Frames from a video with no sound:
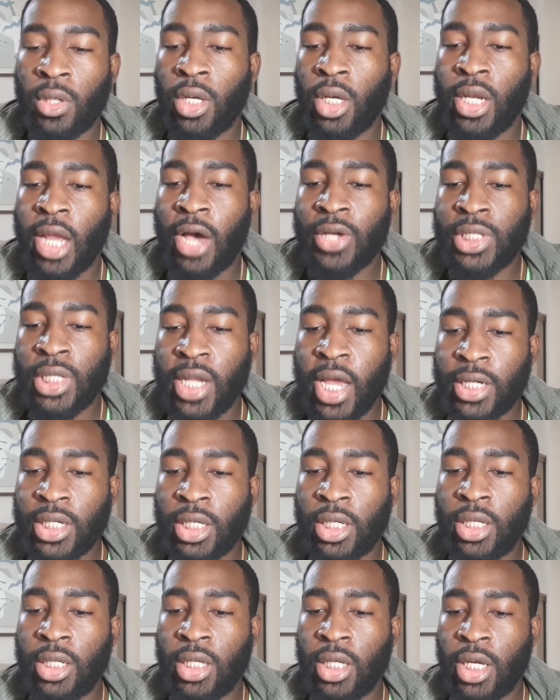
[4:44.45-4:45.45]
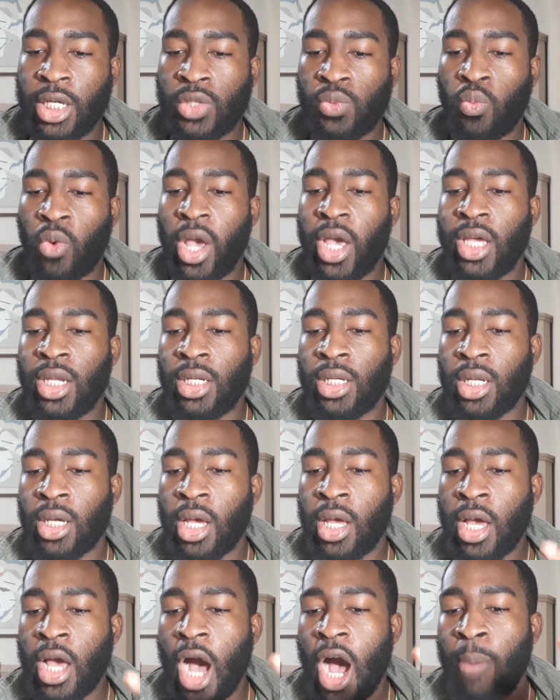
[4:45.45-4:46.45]
Now, a synecdoche is when
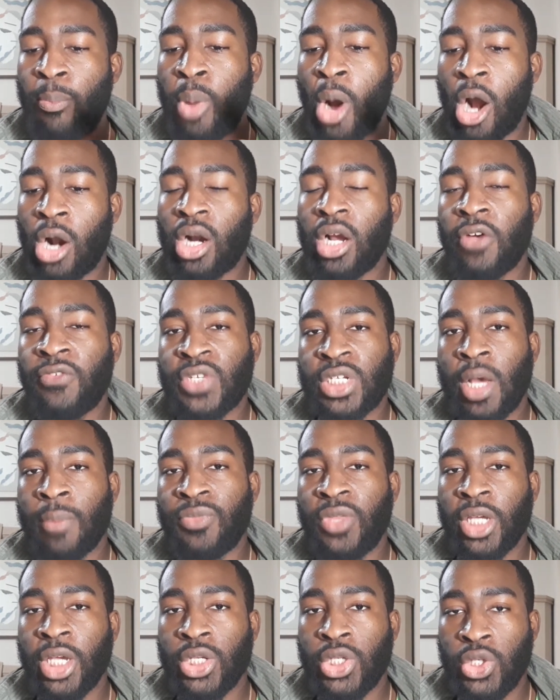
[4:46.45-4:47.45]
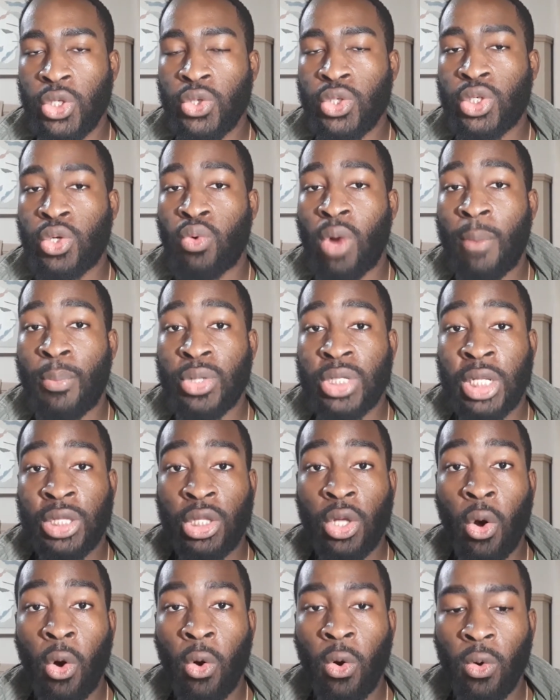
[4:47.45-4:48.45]
a part of something is used to represent
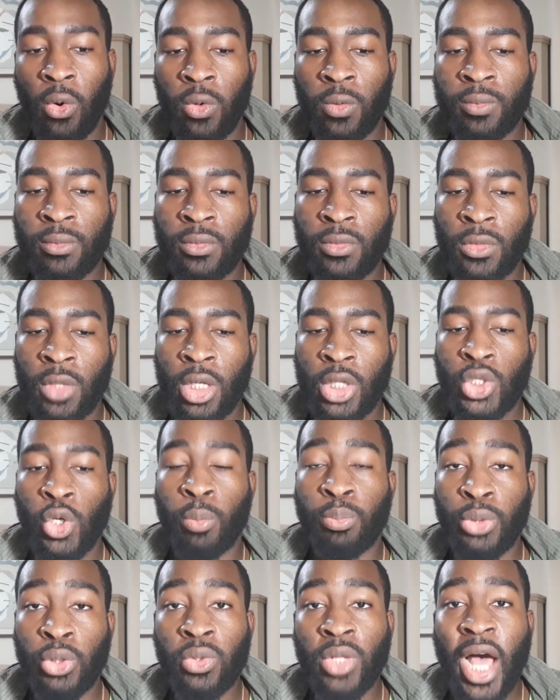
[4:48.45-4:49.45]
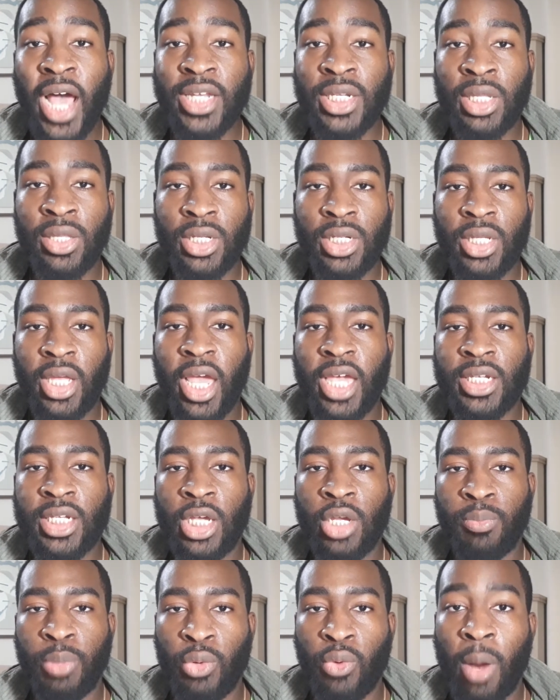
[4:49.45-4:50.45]
the whole. So, blue lights in this case
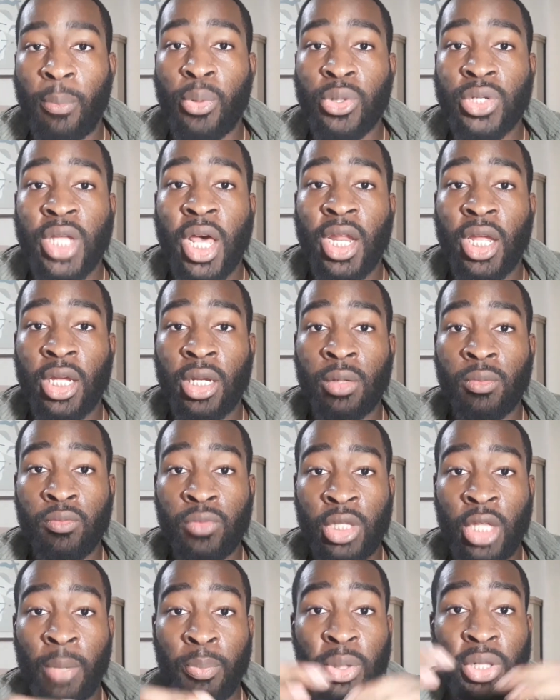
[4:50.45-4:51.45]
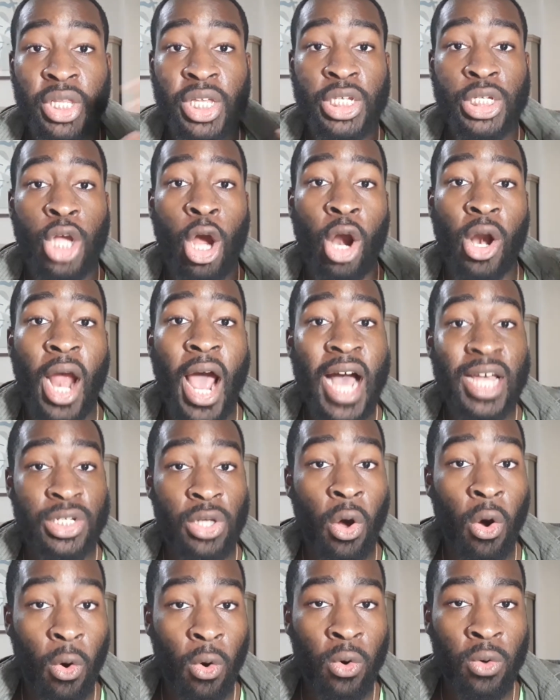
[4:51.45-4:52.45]
could be representing the police car as a
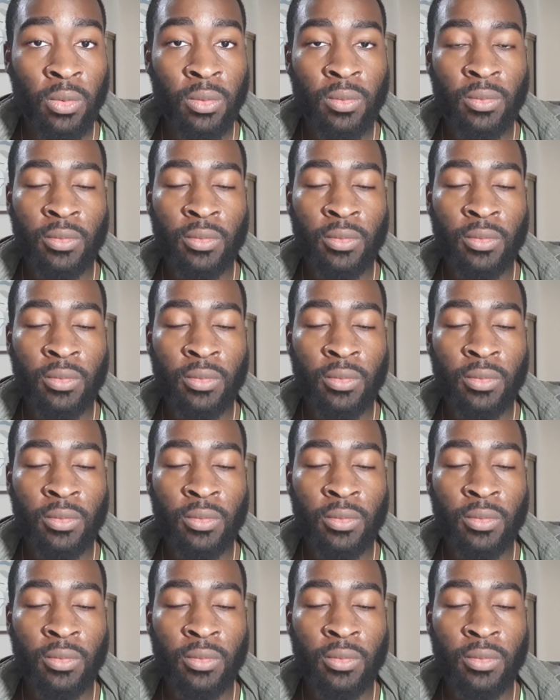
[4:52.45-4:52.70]
whole,